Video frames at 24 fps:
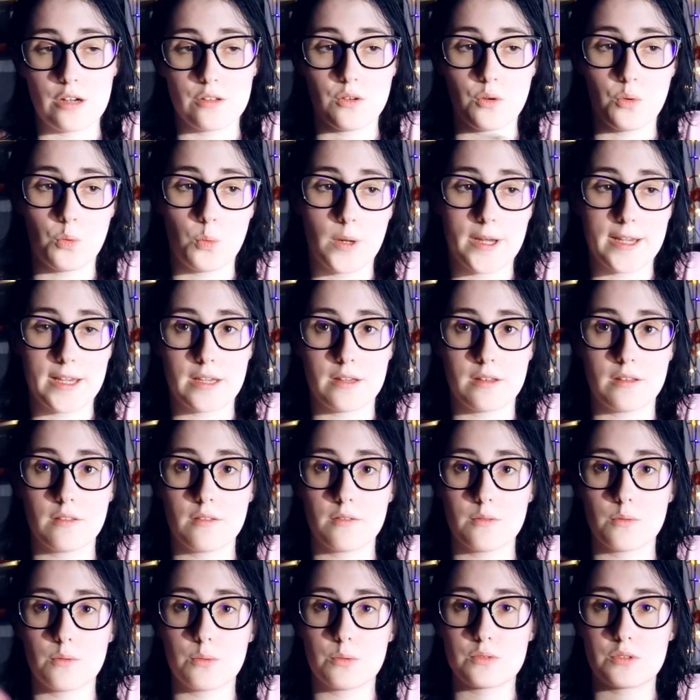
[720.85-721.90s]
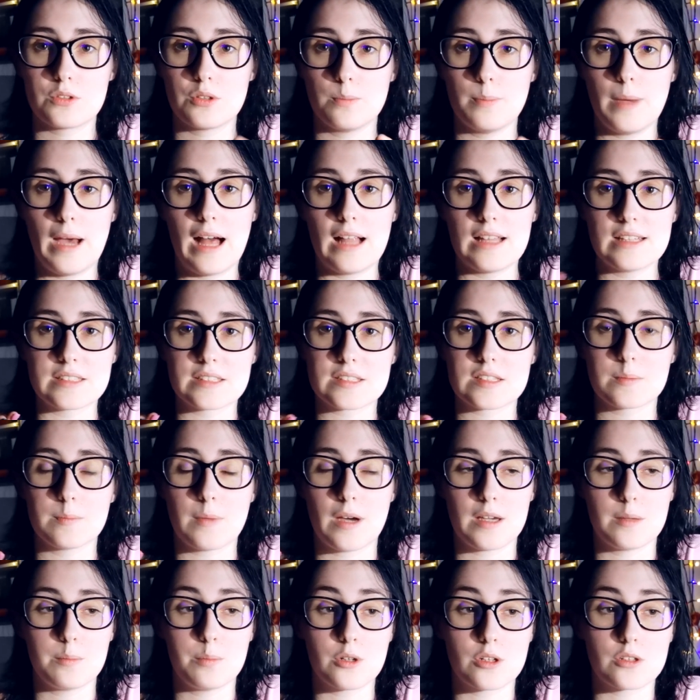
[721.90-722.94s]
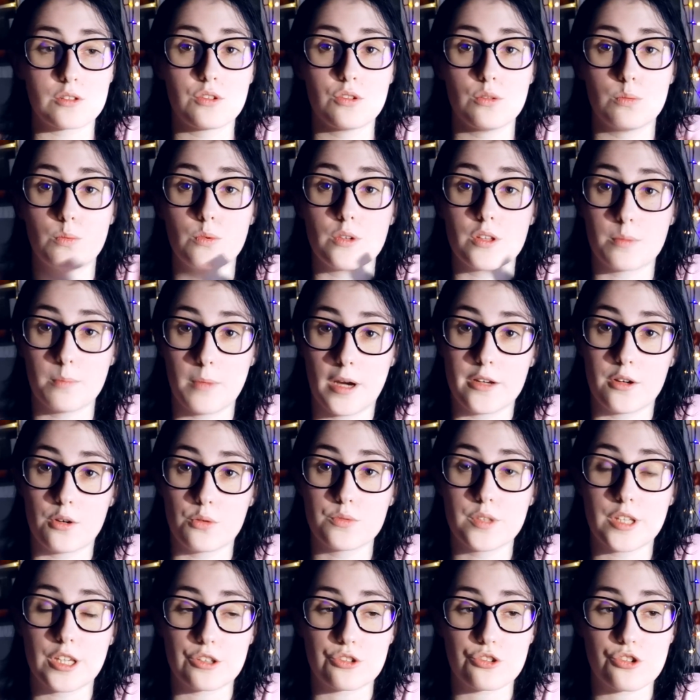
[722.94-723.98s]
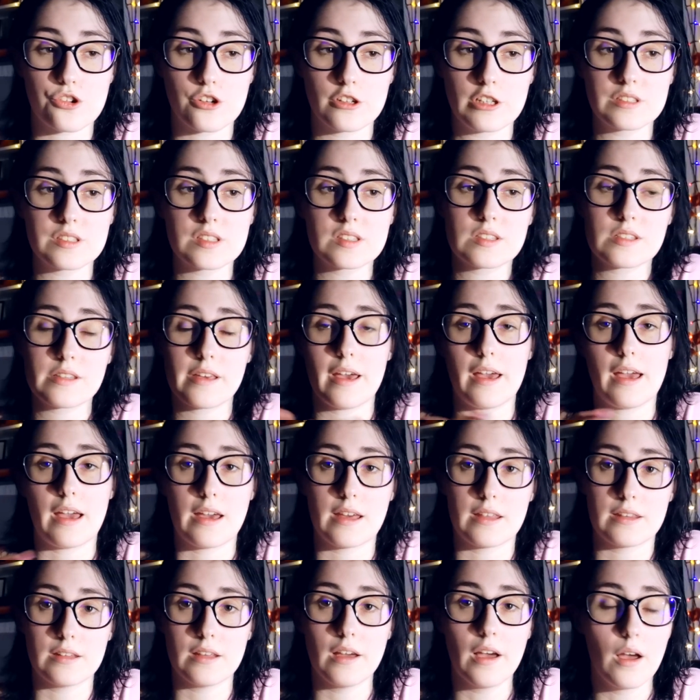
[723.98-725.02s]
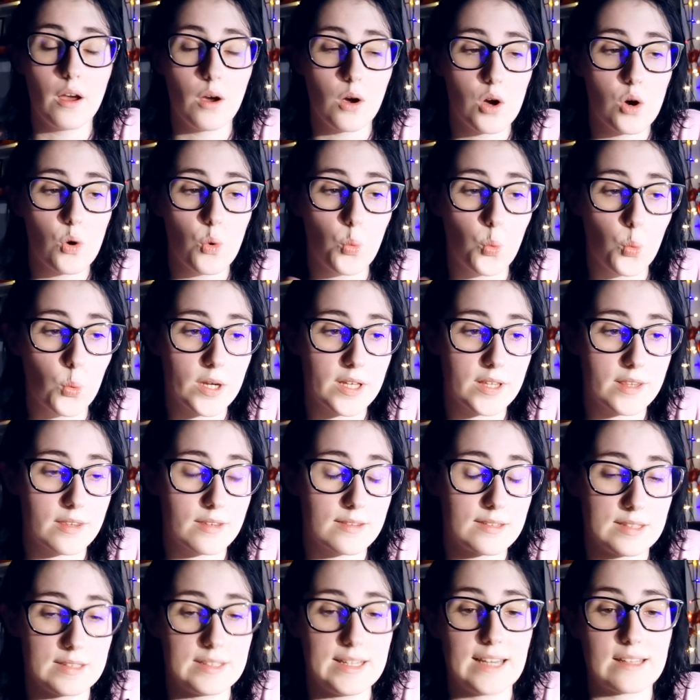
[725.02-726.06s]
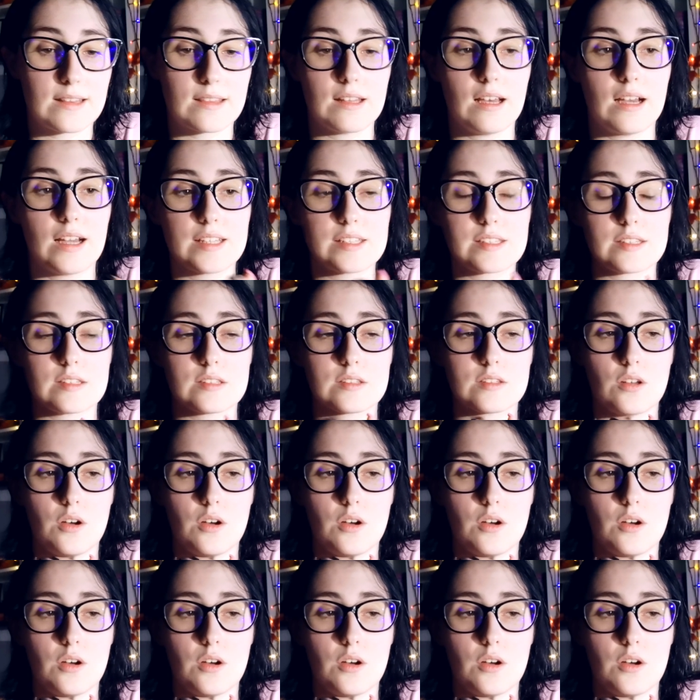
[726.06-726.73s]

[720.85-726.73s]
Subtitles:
out a way to balance my booktube with my own interests and with the deadlines.